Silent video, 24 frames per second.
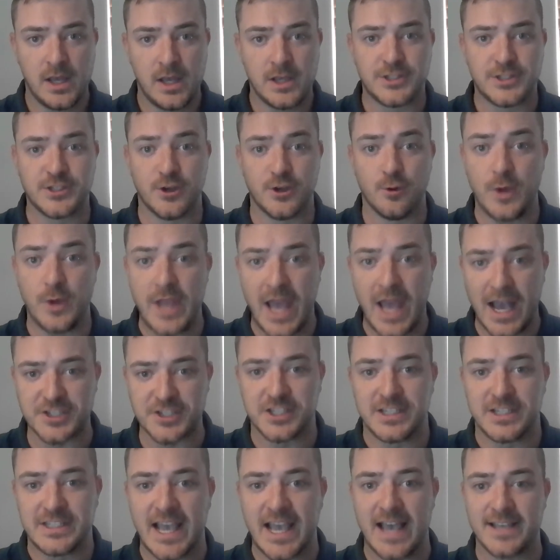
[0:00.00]
So we
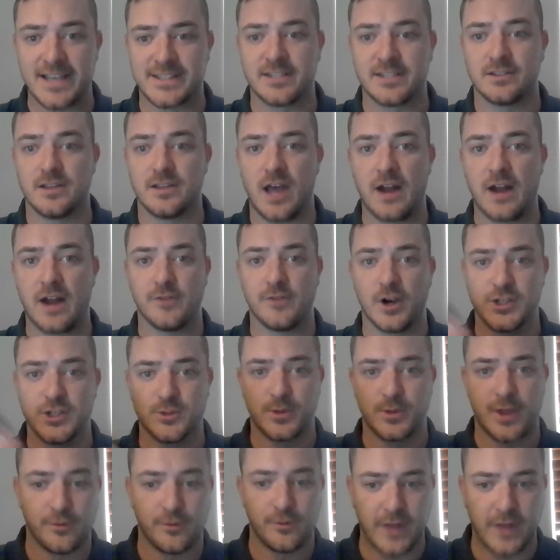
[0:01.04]
actually test a lot of ours
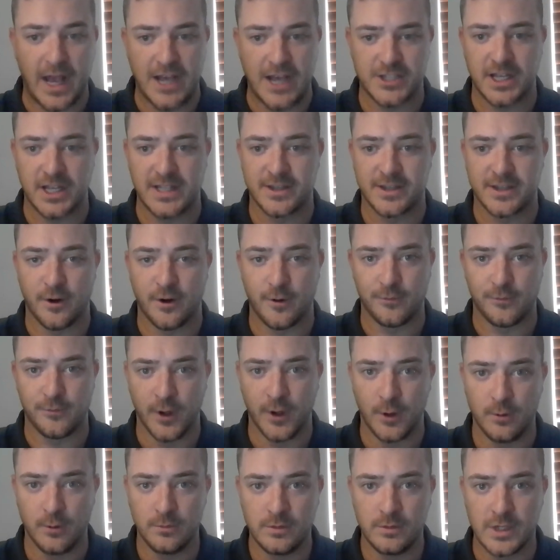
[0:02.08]
with our flashlights on our
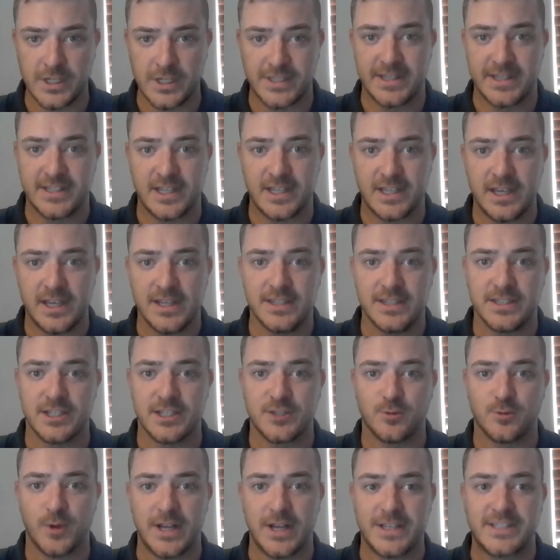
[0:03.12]
phone, because it's the
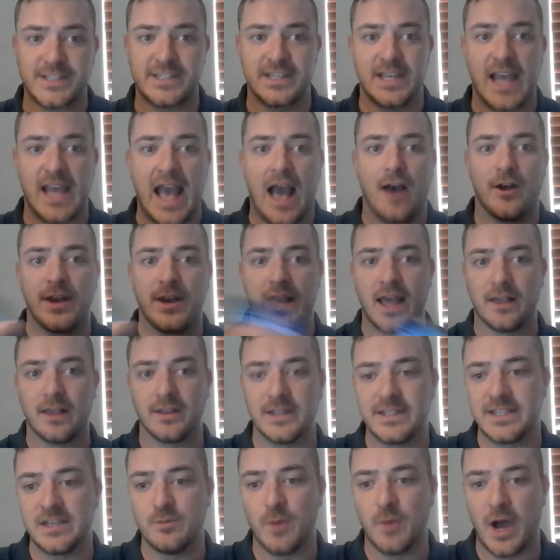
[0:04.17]
easiest way to see how an
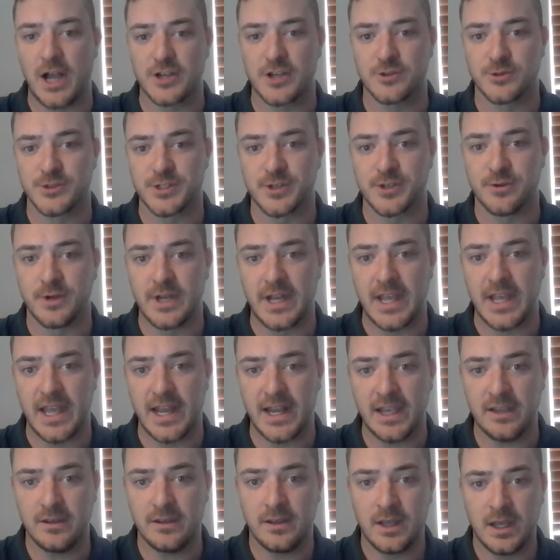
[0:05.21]
LED module is going to hit
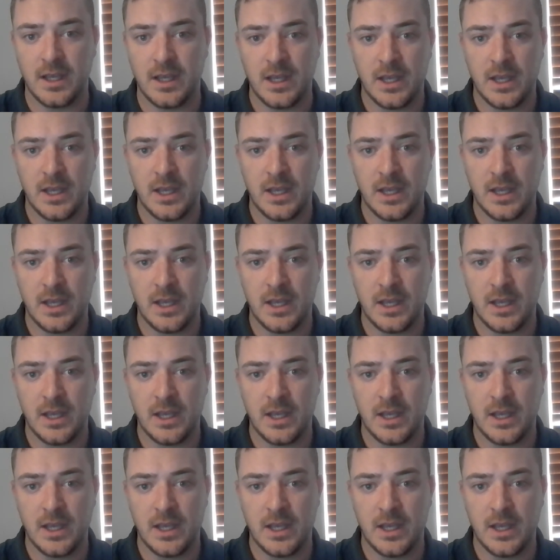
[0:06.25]
it.